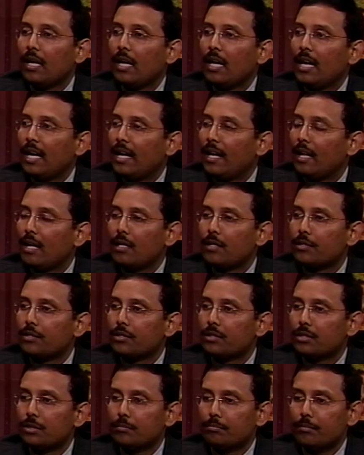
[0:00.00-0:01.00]
And
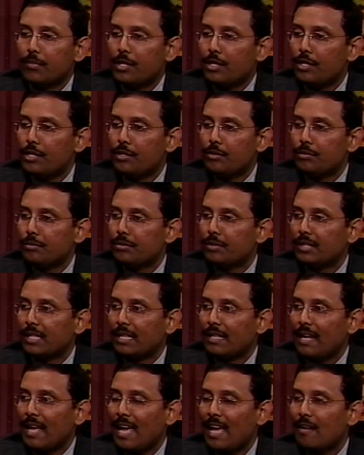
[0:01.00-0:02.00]
also you, you can
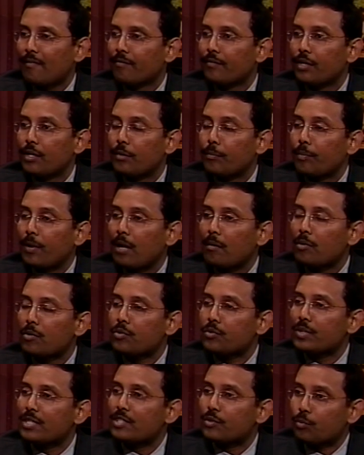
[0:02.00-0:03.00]
have uh, problems
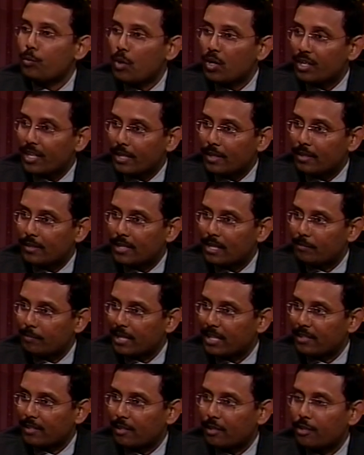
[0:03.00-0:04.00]
with smoking that
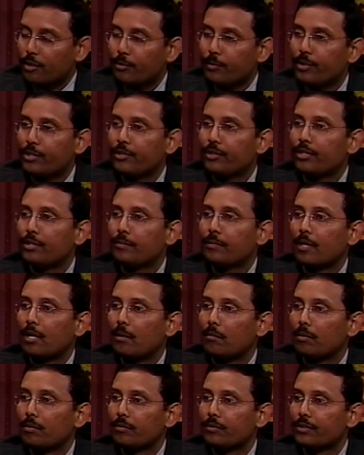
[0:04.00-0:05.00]
might contribute to the
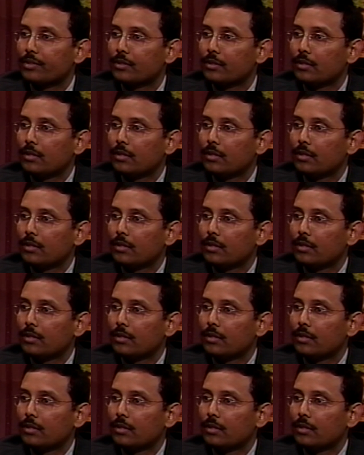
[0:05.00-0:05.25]
problems.